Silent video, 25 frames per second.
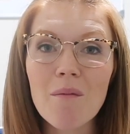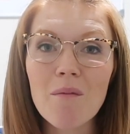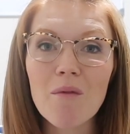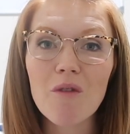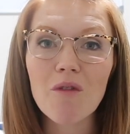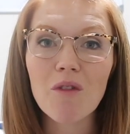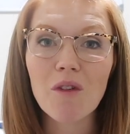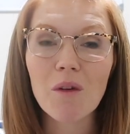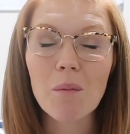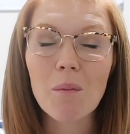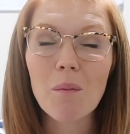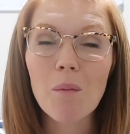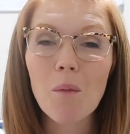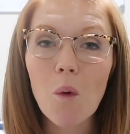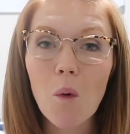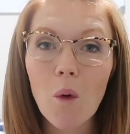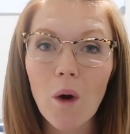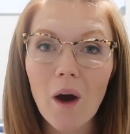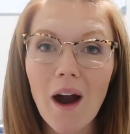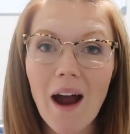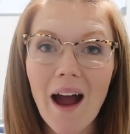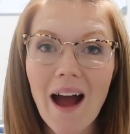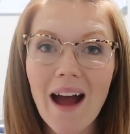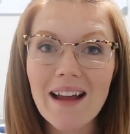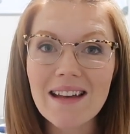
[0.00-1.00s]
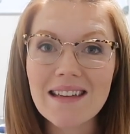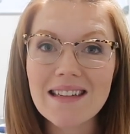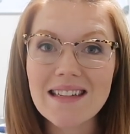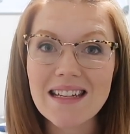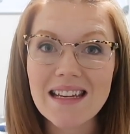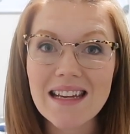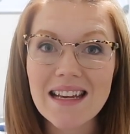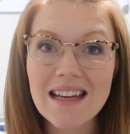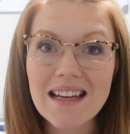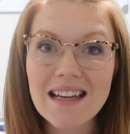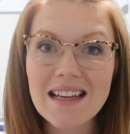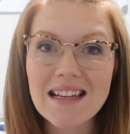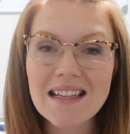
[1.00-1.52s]
for more
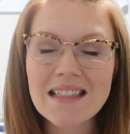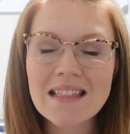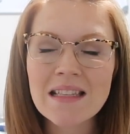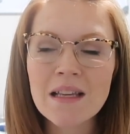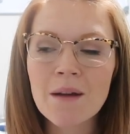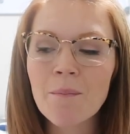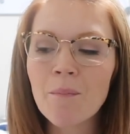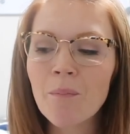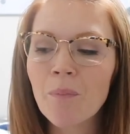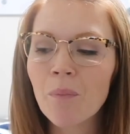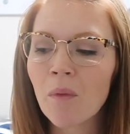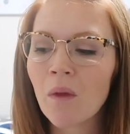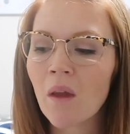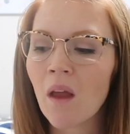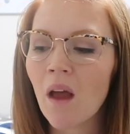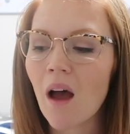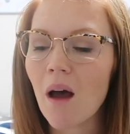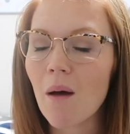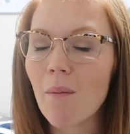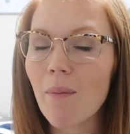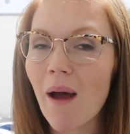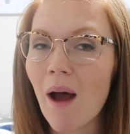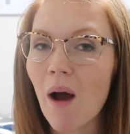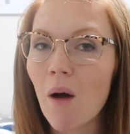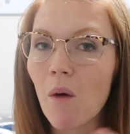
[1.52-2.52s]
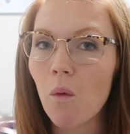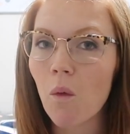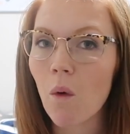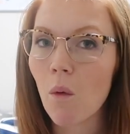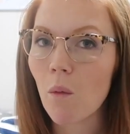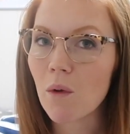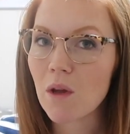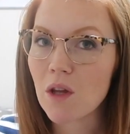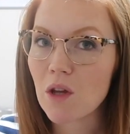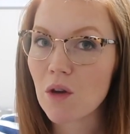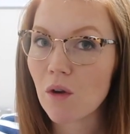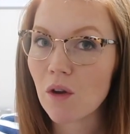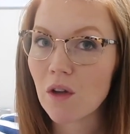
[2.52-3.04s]
ideas about
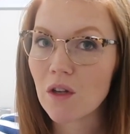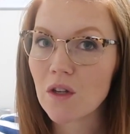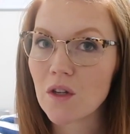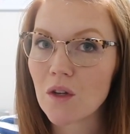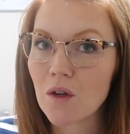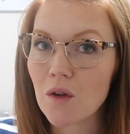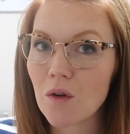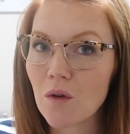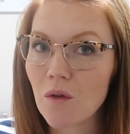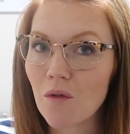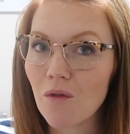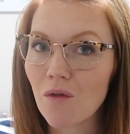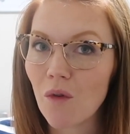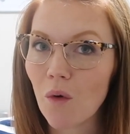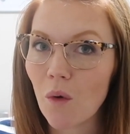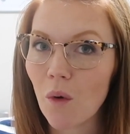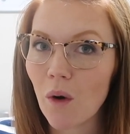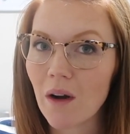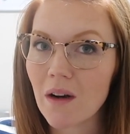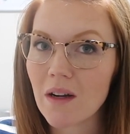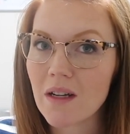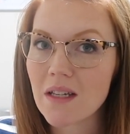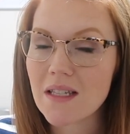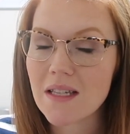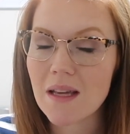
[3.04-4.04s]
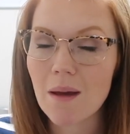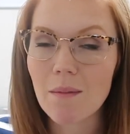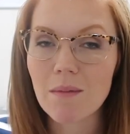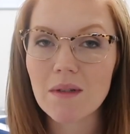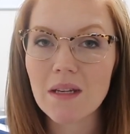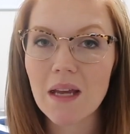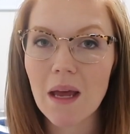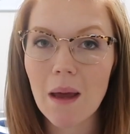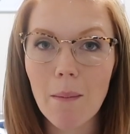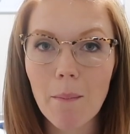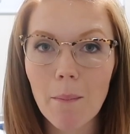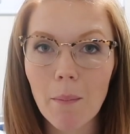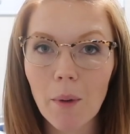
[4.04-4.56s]
what you can do for
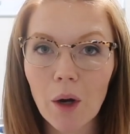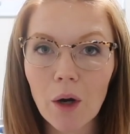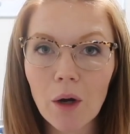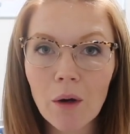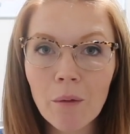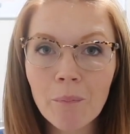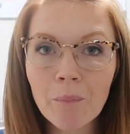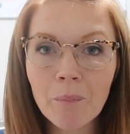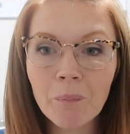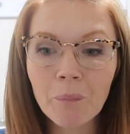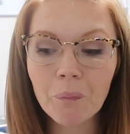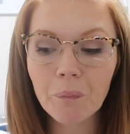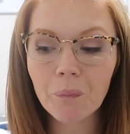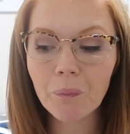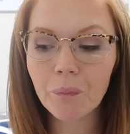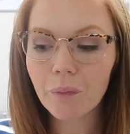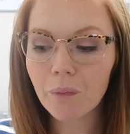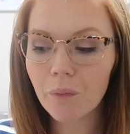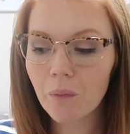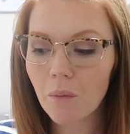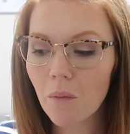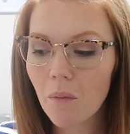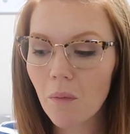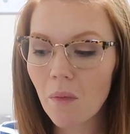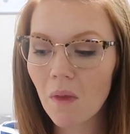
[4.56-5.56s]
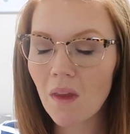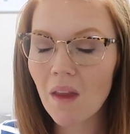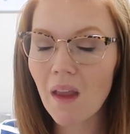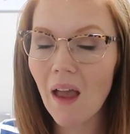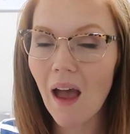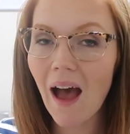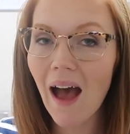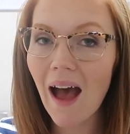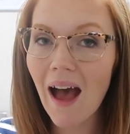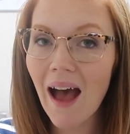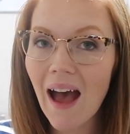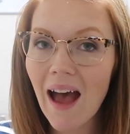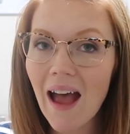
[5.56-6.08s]
September.
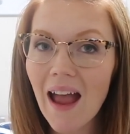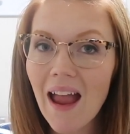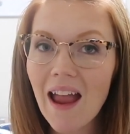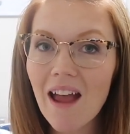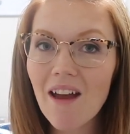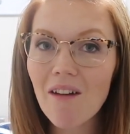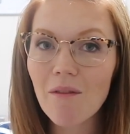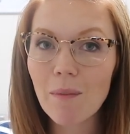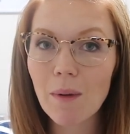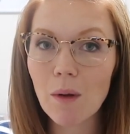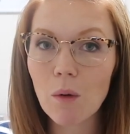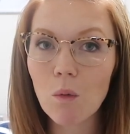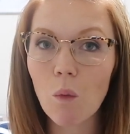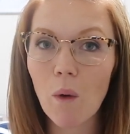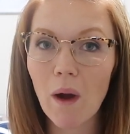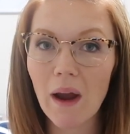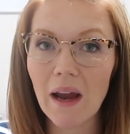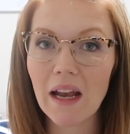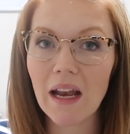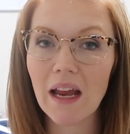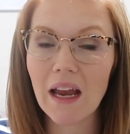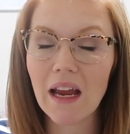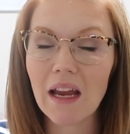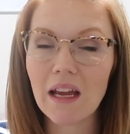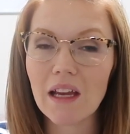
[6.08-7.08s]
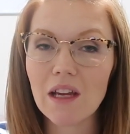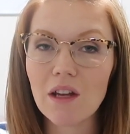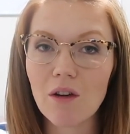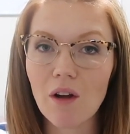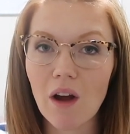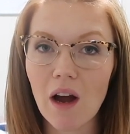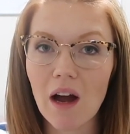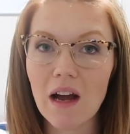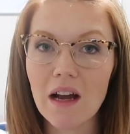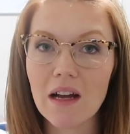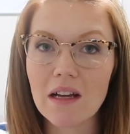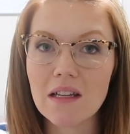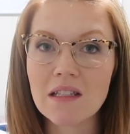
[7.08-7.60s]
I have been waiting, you
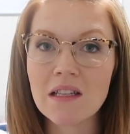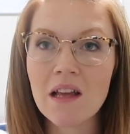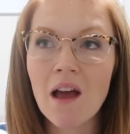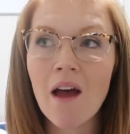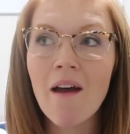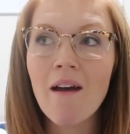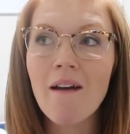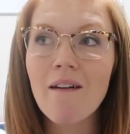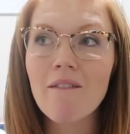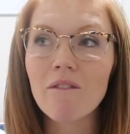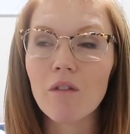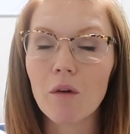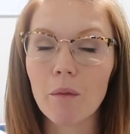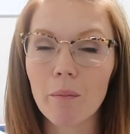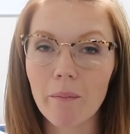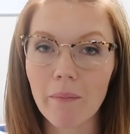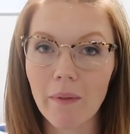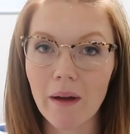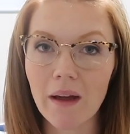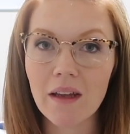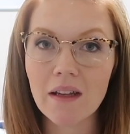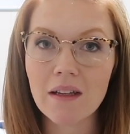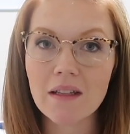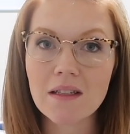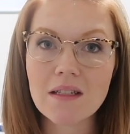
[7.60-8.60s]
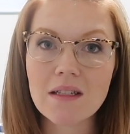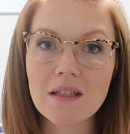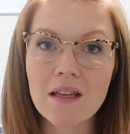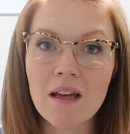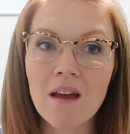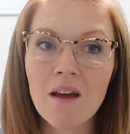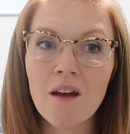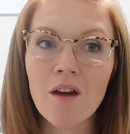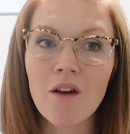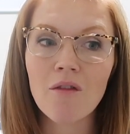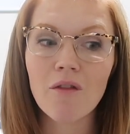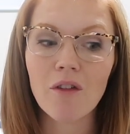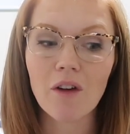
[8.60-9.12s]
guys, for months
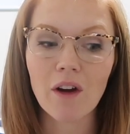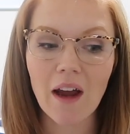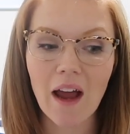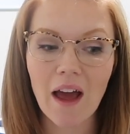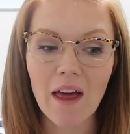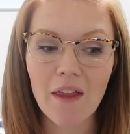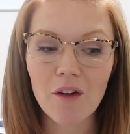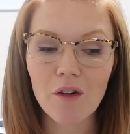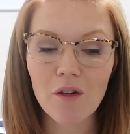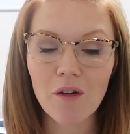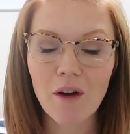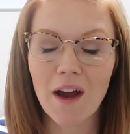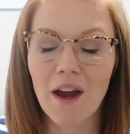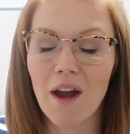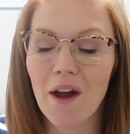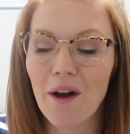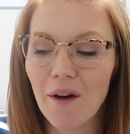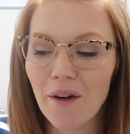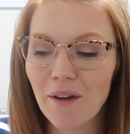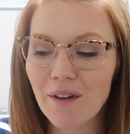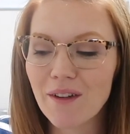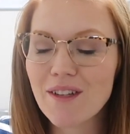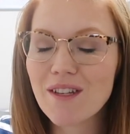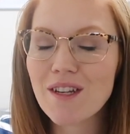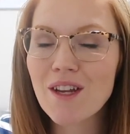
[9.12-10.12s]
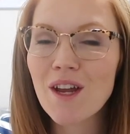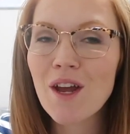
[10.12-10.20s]
for Gather Round